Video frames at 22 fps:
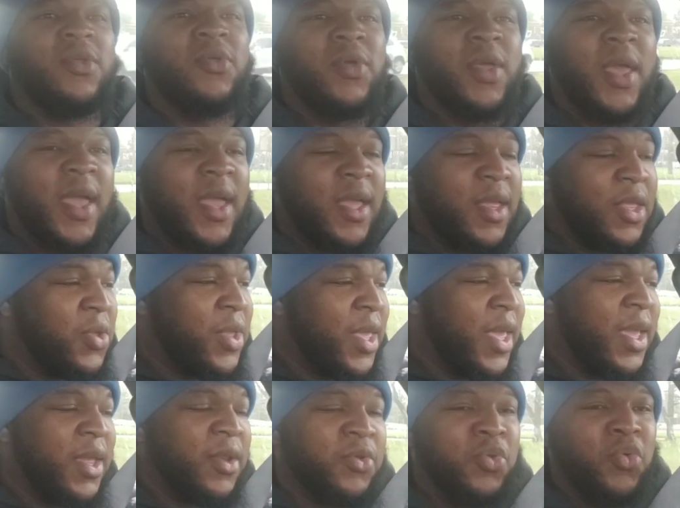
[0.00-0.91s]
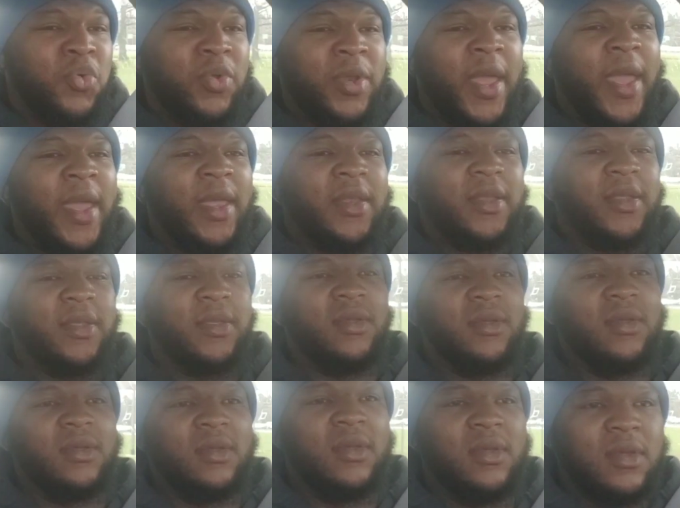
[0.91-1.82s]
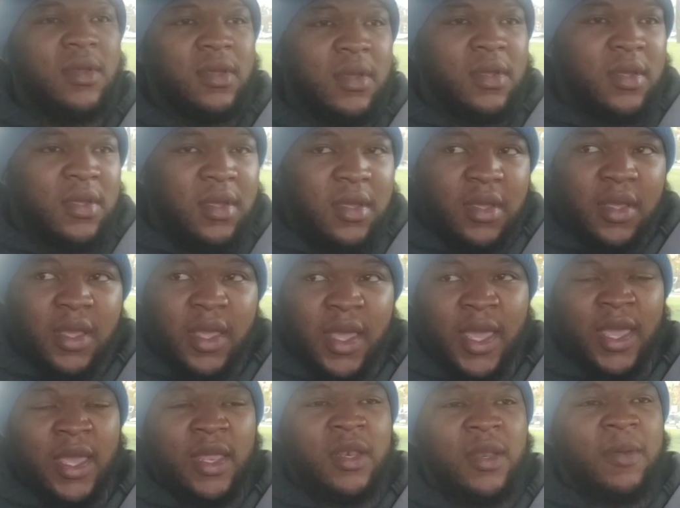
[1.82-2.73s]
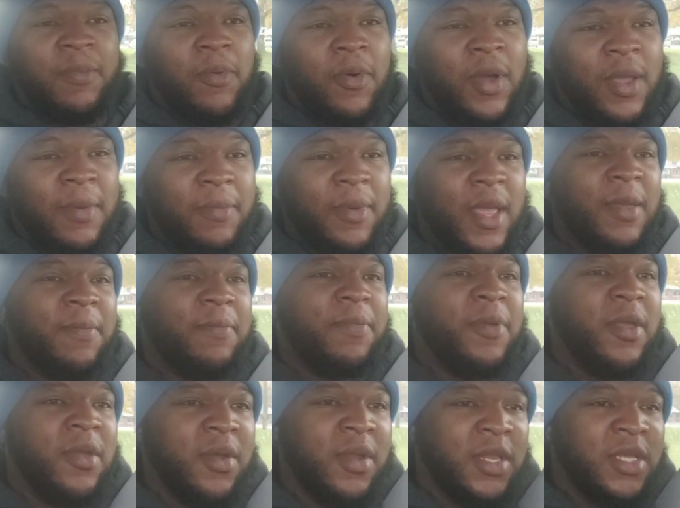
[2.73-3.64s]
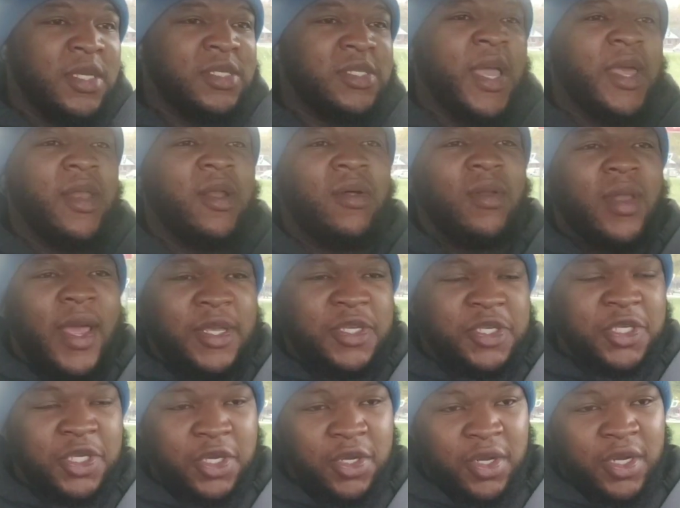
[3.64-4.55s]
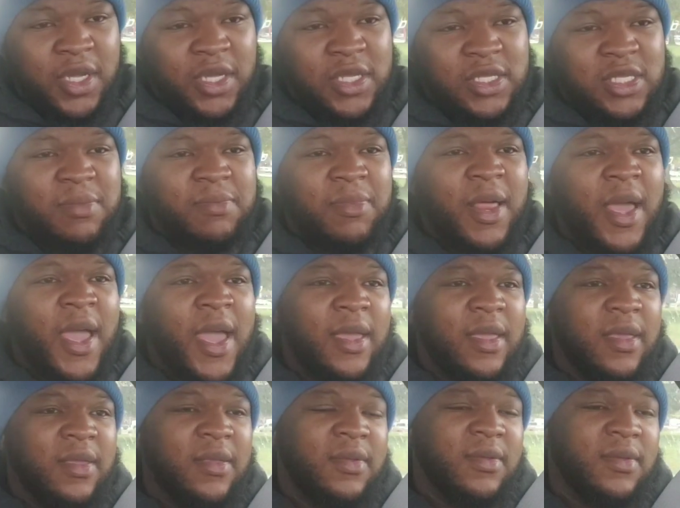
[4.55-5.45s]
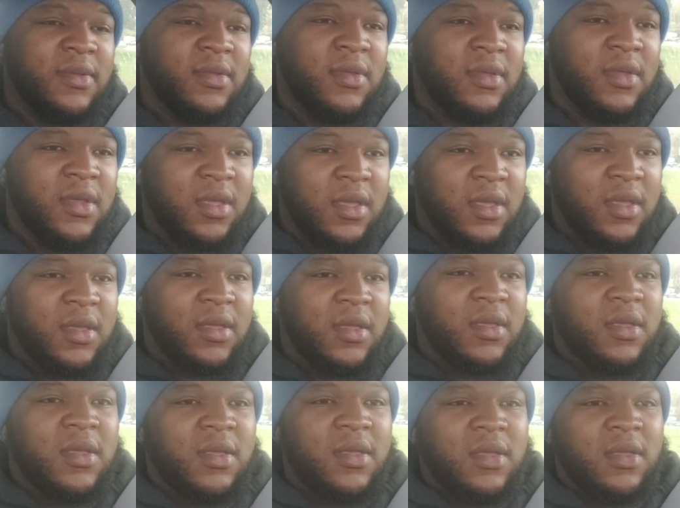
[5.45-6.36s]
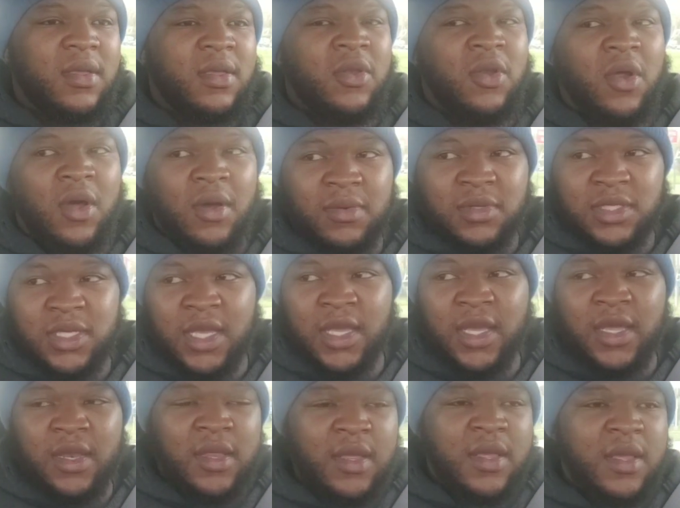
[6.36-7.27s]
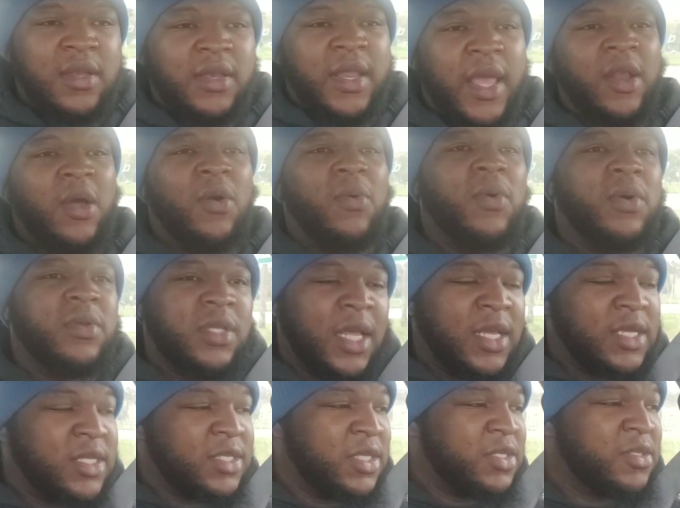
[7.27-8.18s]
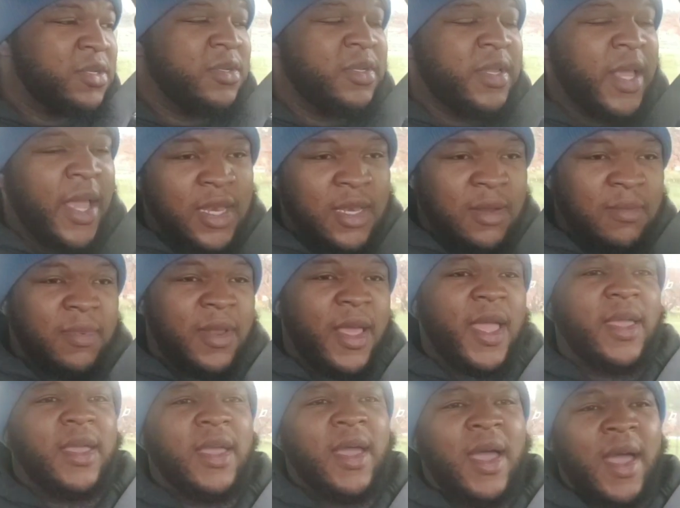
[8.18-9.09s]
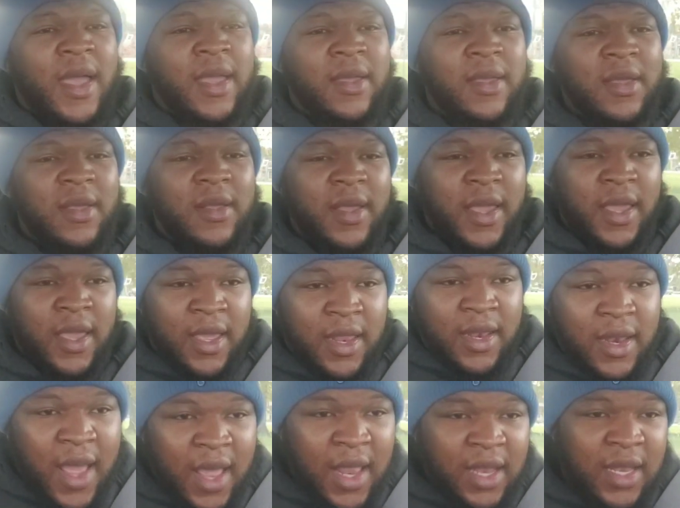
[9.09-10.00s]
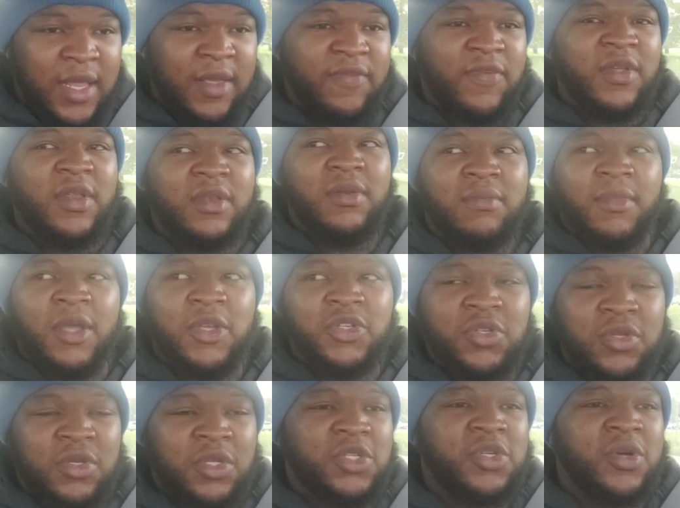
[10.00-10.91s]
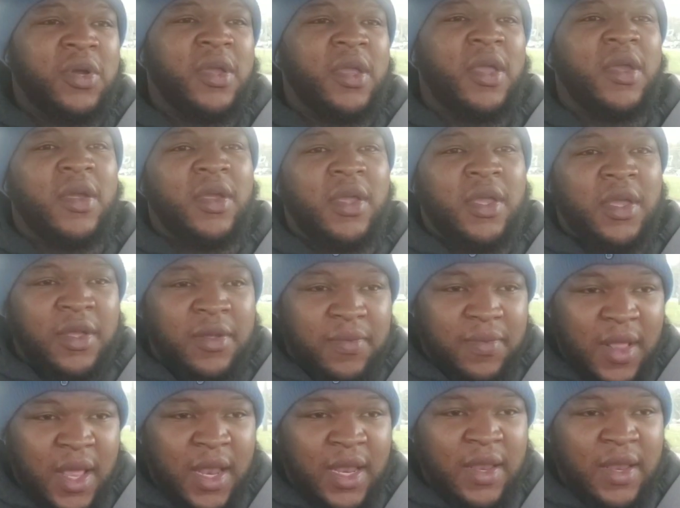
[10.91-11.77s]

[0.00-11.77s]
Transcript: You can't do that. And the point blank period is they don't like Shakur because he's black. You know what I'm saying? They don't want their sister dating a black guy. And I live in Metro Detroit area.